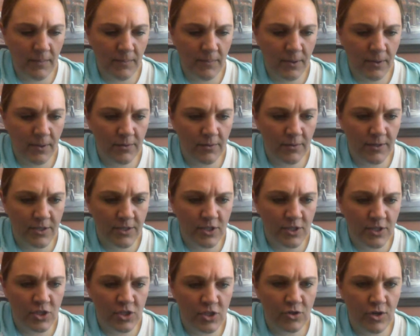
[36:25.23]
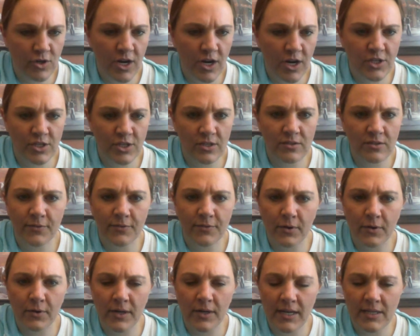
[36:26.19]
up her instructions for
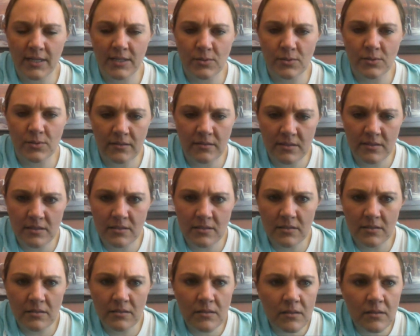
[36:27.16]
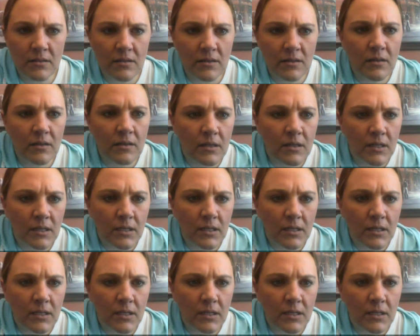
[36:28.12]
next week's. Let's